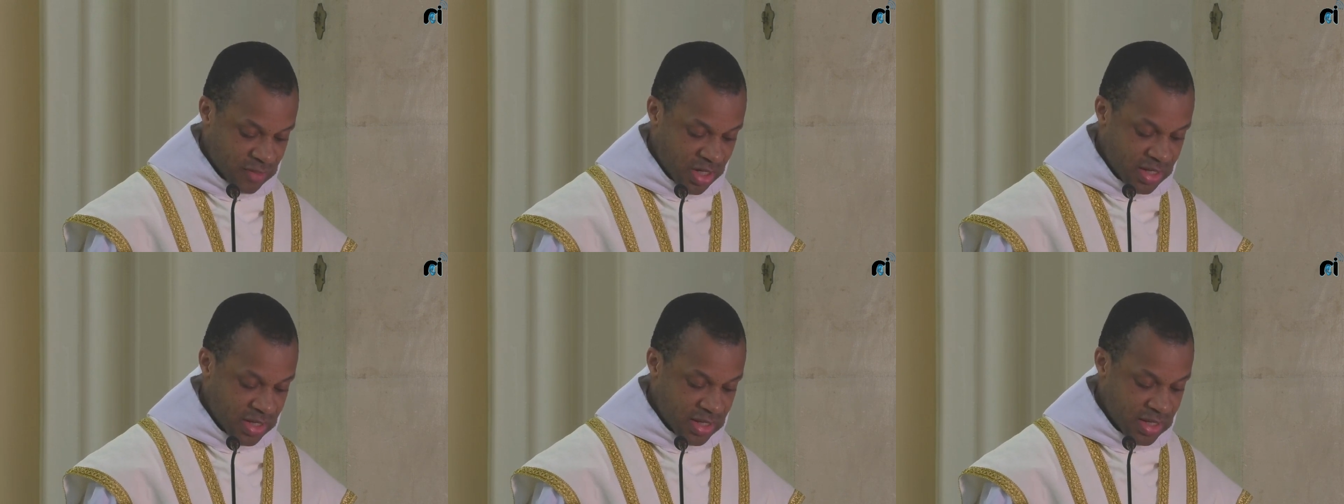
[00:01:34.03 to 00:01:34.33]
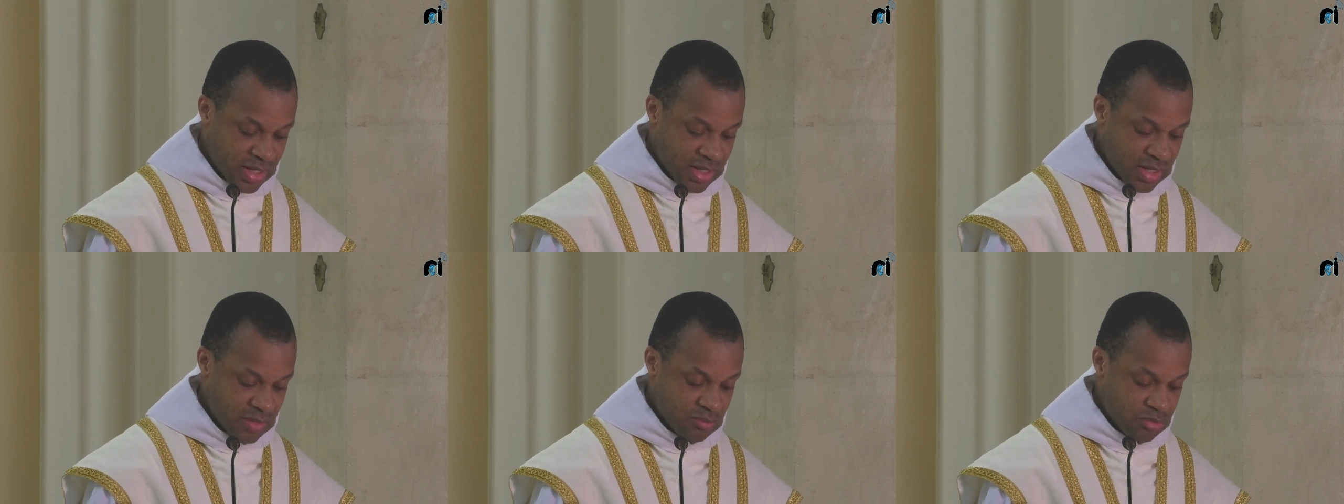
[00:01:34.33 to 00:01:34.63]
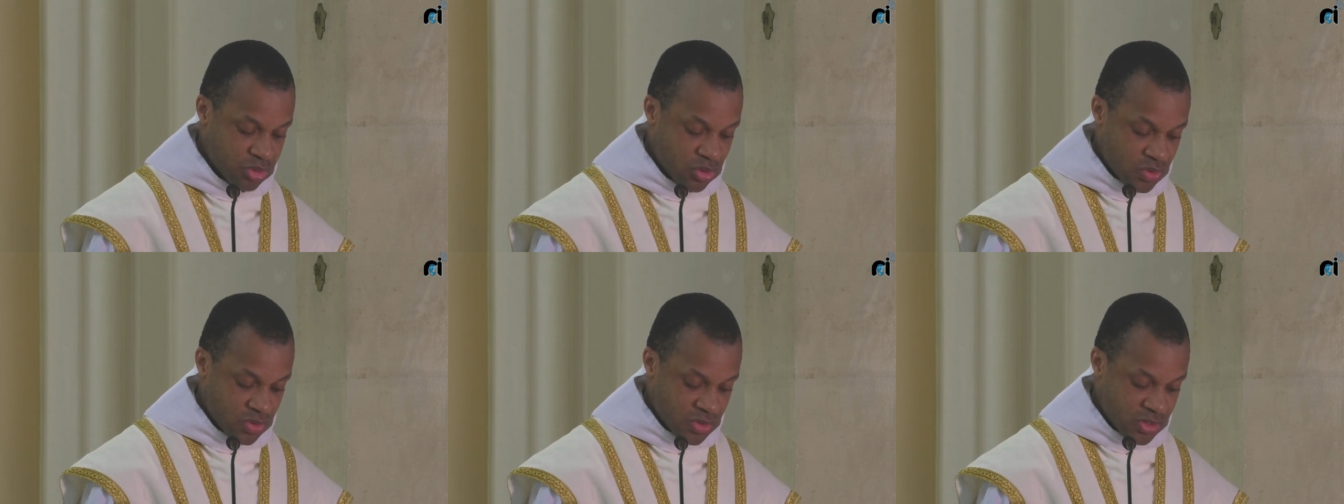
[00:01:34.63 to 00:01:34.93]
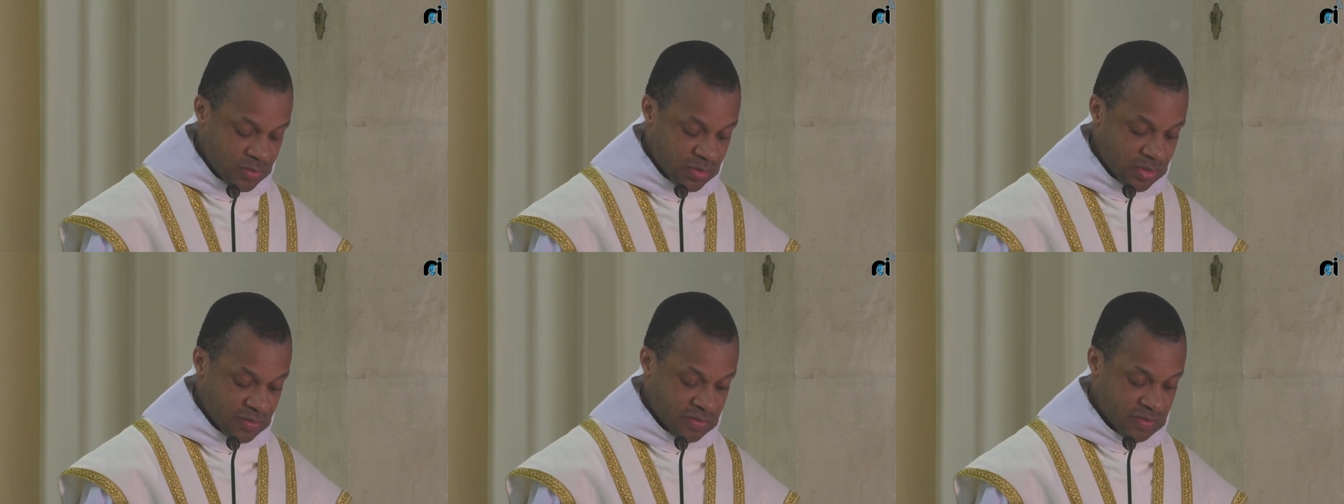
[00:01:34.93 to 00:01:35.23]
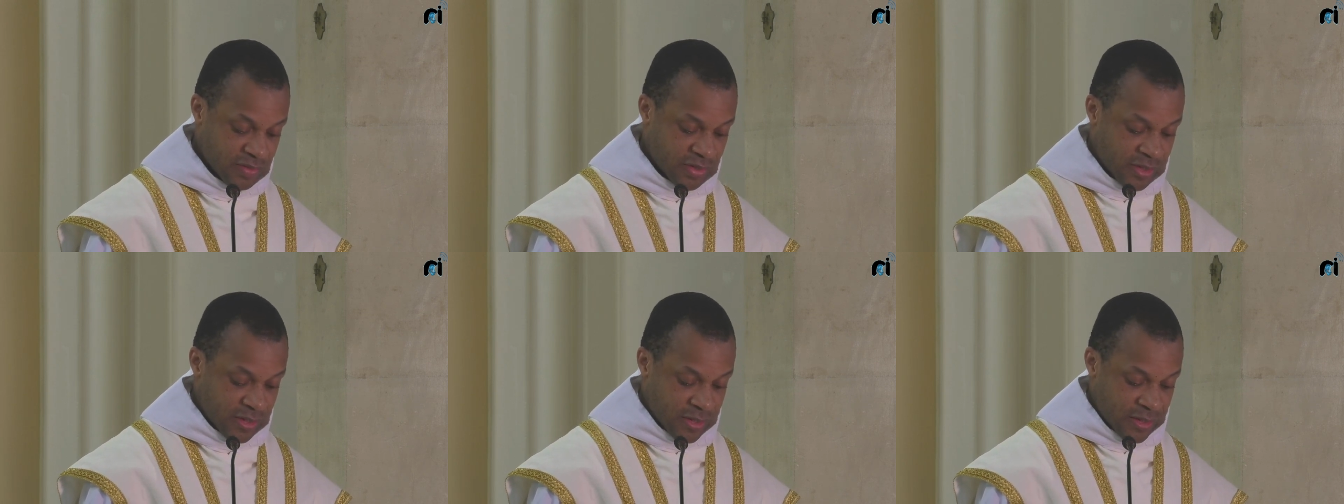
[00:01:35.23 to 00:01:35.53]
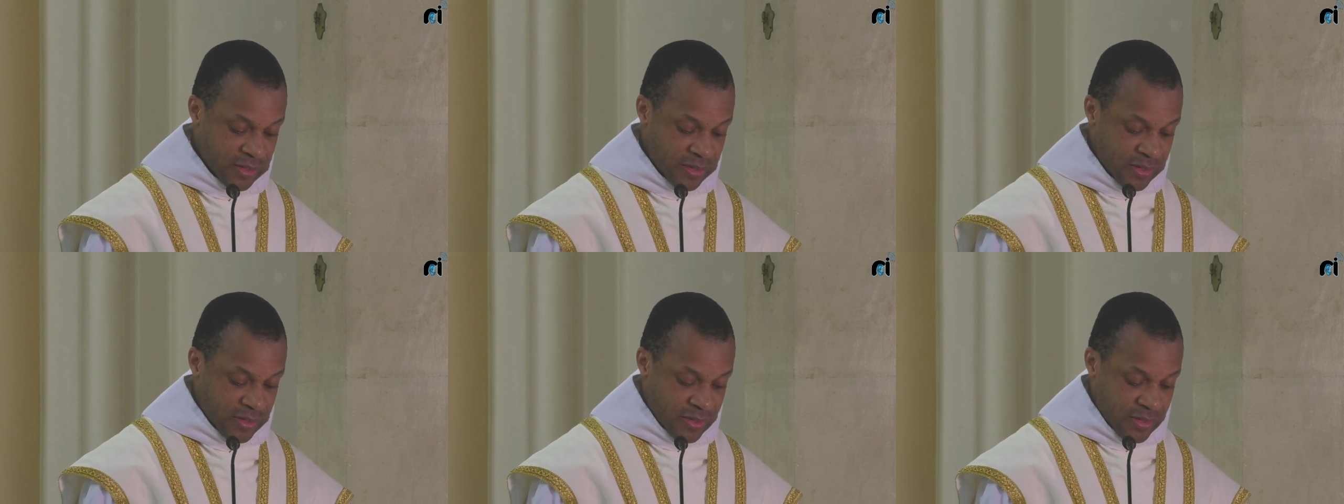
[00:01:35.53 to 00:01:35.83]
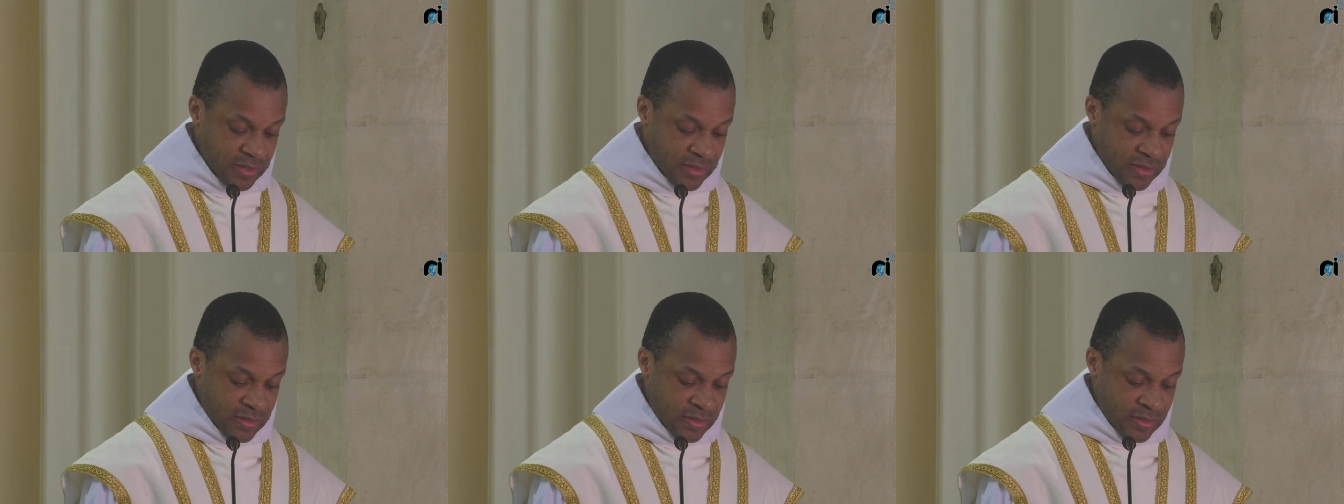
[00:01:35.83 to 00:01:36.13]
And here in Portsmouth,
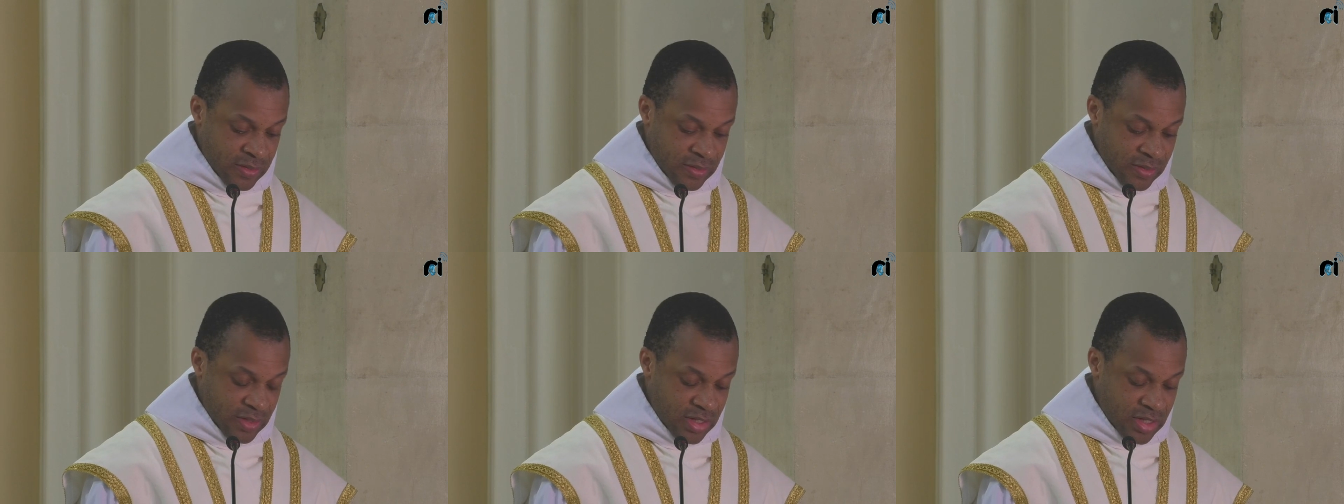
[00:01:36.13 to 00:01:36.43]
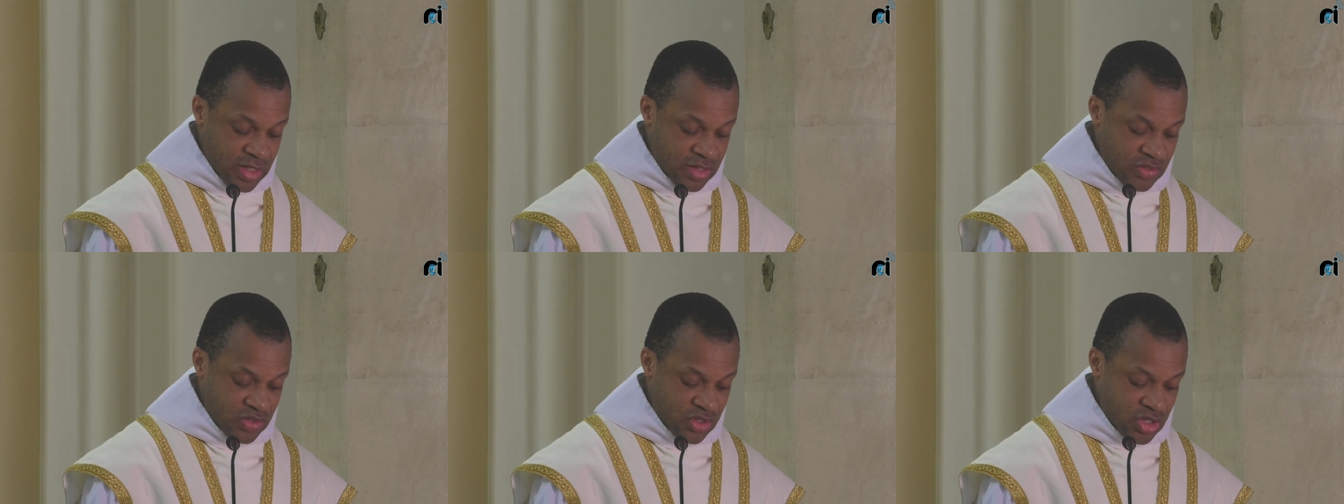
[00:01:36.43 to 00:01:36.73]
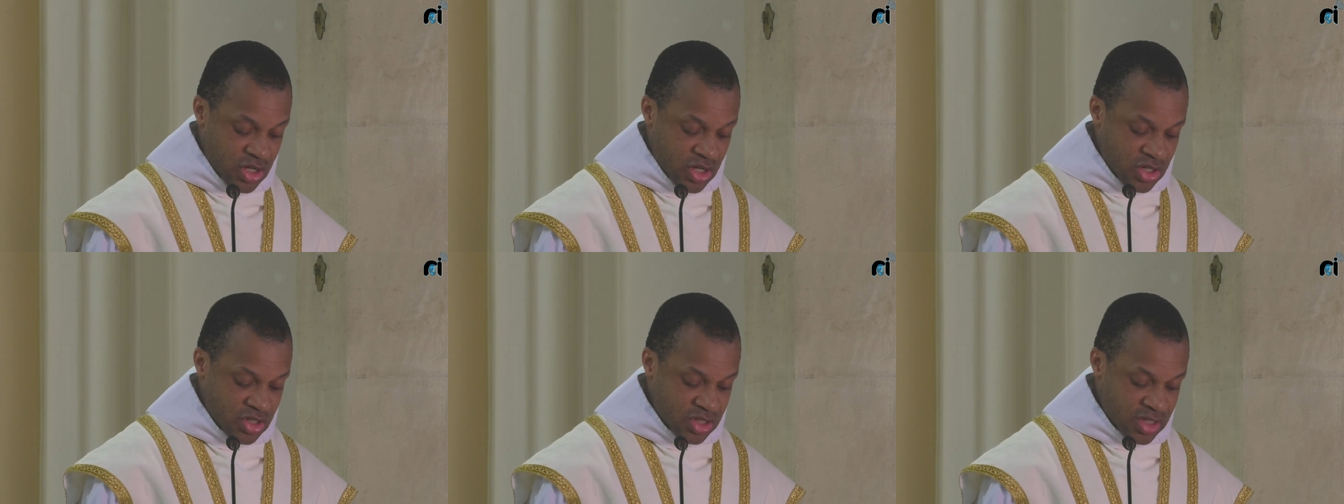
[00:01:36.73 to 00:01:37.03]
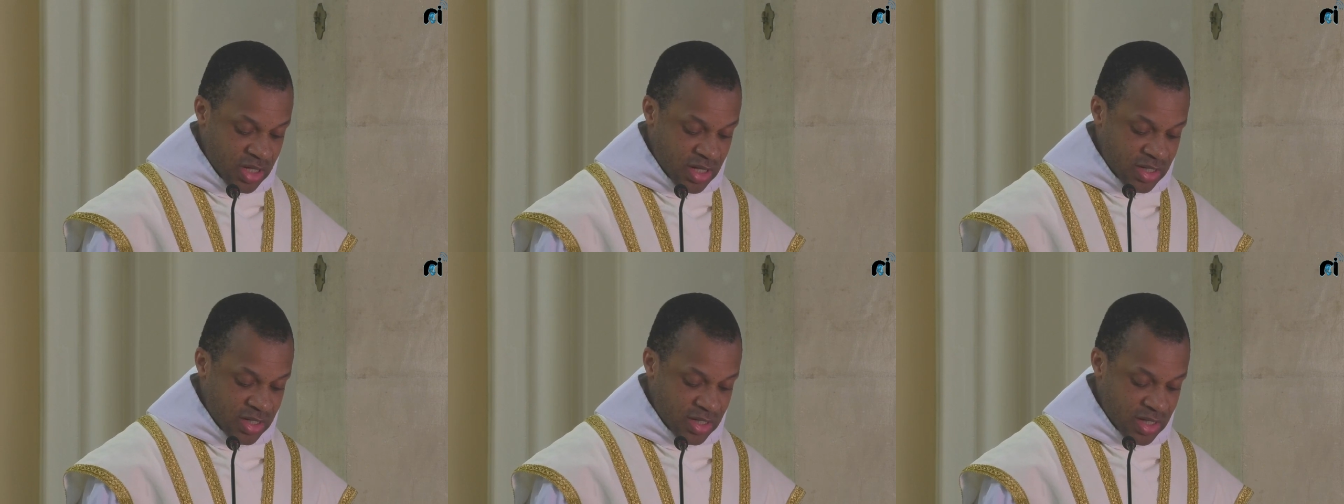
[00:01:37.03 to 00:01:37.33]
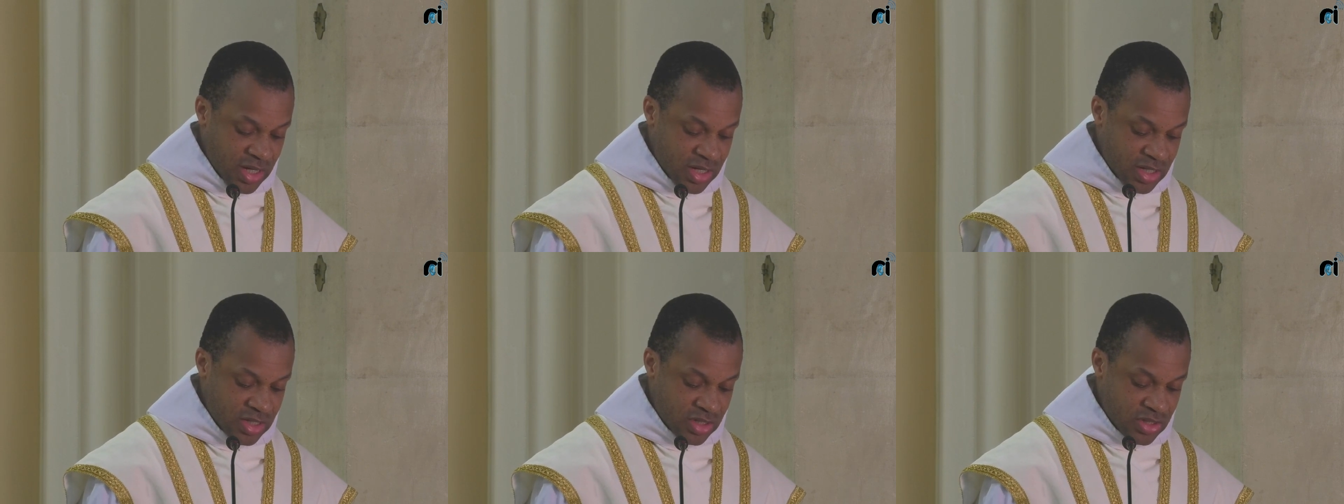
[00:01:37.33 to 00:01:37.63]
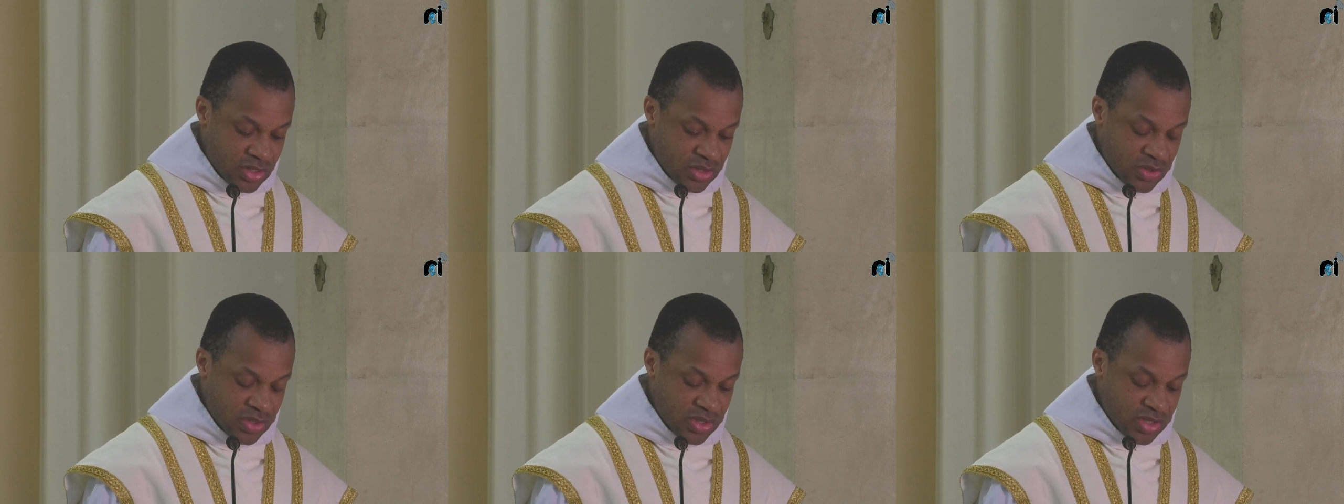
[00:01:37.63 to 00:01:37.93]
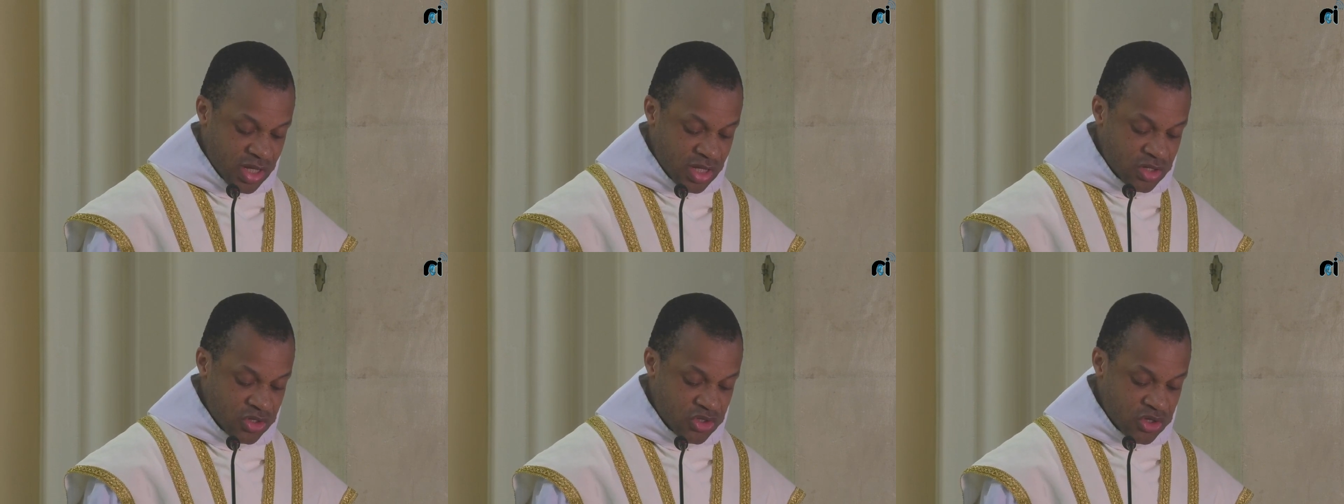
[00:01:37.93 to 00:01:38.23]
in this church dedicated to
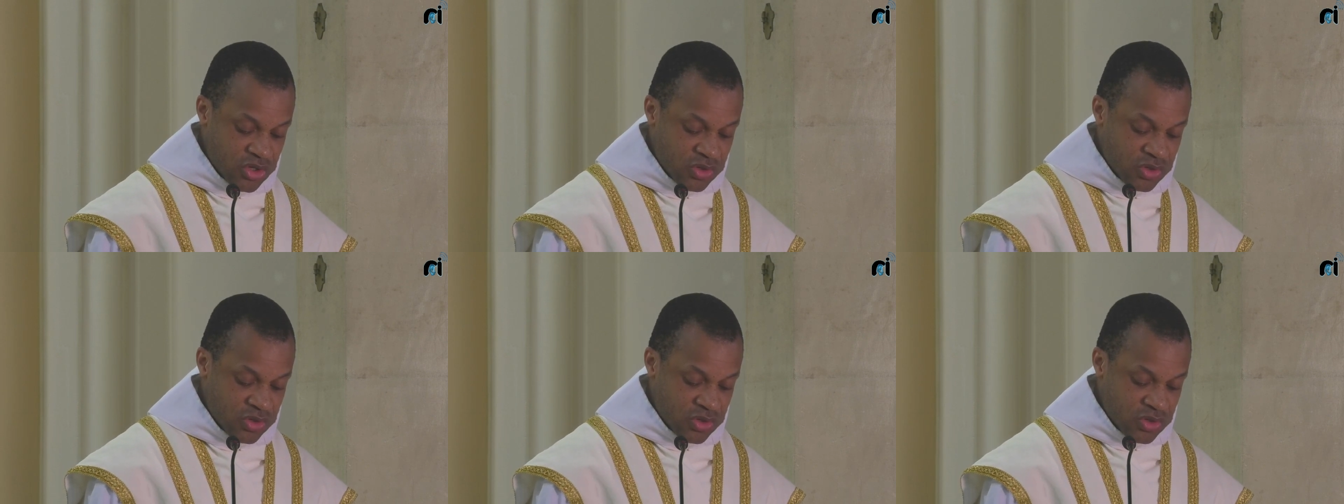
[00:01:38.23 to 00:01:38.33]
St.